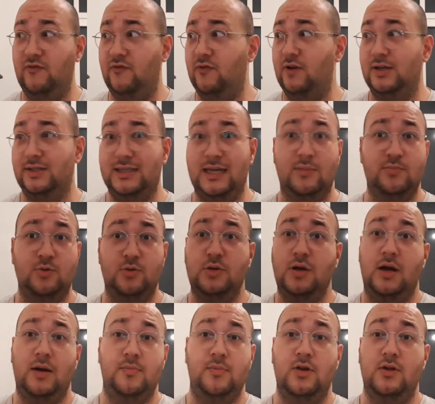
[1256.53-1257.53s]
For example,
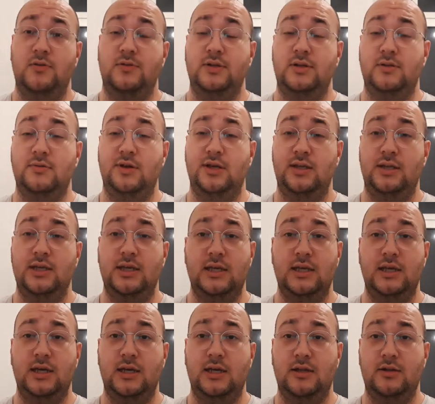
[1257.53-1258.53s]
I'm not doing
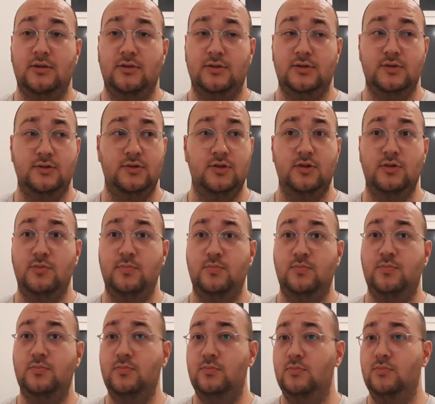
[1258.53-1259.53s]
the uh, not doing the
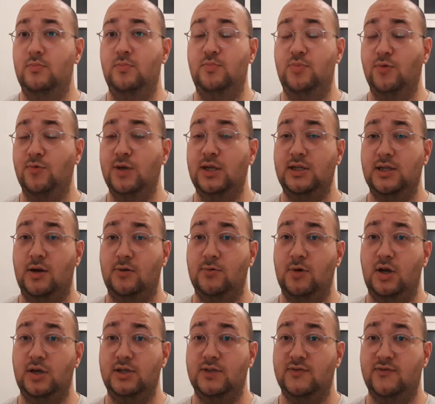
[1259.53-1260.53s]
burrito
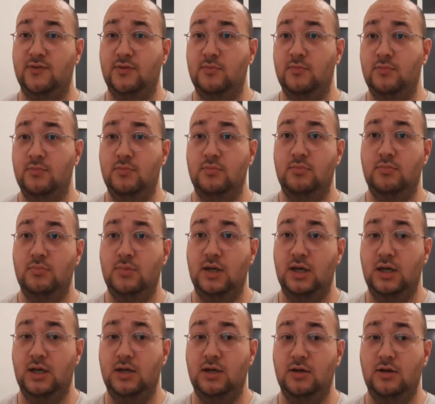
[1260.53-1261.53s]
rice from
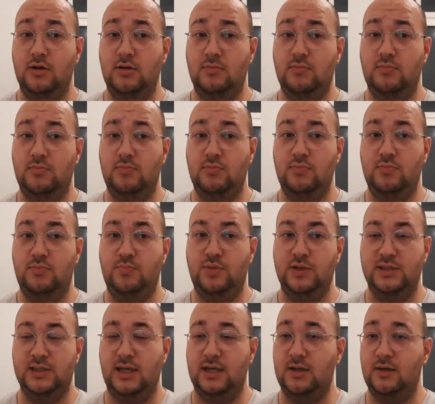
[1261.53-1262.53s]
uh,
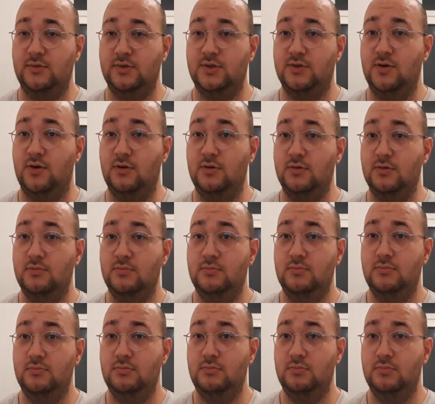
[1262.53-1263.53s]
Potato Strong
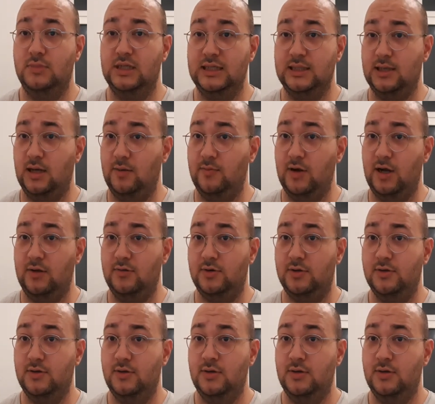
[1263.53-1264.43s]
this time around.